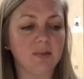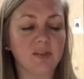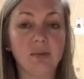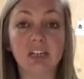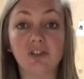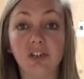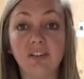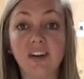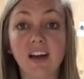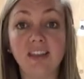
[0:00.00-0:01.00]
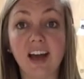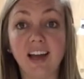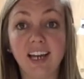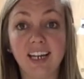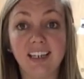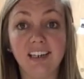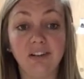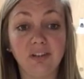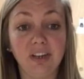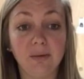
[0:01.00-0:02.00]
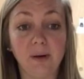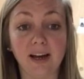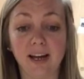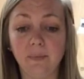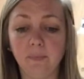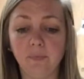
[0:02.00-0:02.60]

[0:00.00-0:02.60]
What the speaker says: So make sure you've got that handy or nearby.